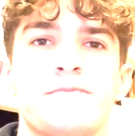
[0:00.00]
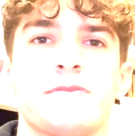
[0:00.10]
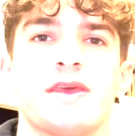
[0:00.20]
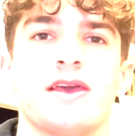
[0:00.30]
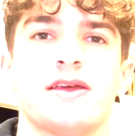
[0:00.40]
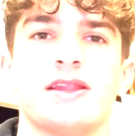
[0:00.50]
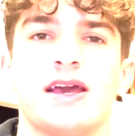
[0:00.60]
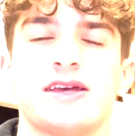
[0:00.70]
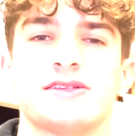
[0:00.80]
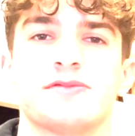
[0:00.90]
And
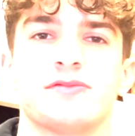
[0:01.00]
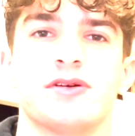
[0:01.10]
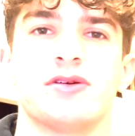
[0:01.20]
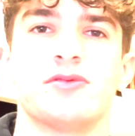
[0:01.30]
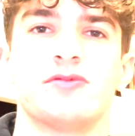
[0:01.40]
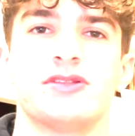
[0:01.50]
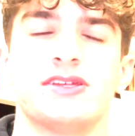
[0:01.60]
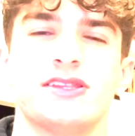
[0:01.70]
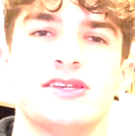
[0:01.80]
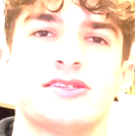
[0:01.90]
as we
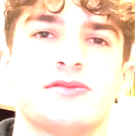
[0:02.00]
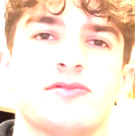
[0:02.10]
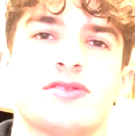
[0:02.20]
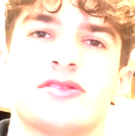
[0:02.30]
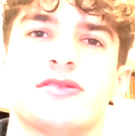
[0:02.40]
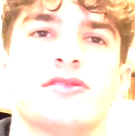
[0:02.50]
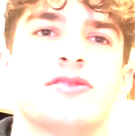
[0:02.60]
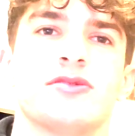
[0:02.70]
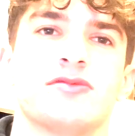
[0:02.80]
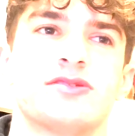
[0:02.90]
did this,
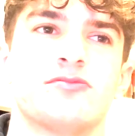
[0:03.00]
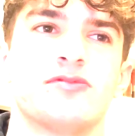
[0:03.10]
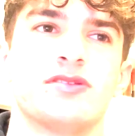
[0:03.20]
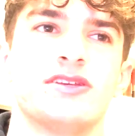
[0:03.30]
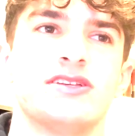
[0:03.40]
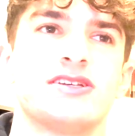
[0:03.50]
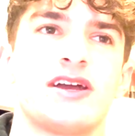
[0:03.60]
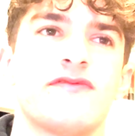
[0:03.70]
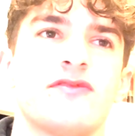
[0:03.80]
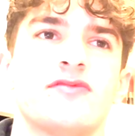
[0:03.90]
each
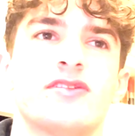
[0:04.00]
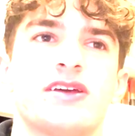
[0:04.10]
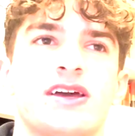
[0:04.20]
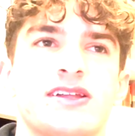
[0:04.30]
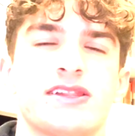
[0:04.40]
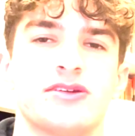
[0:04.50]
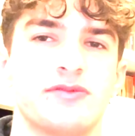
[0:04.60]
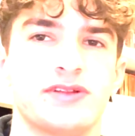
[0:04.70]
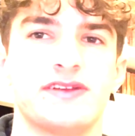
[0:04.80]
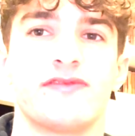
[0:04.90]
iPhone had a little
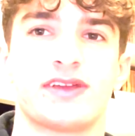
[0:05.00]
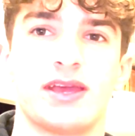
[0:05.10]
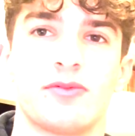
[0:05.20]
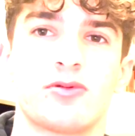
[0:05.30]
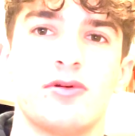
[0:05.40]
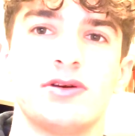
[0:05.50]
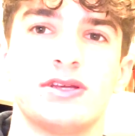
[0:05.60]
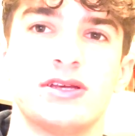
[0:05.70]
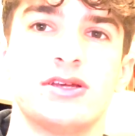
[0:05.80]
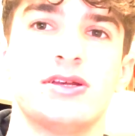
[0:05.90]
bit of different camera
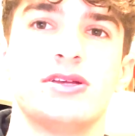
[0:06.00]
quality.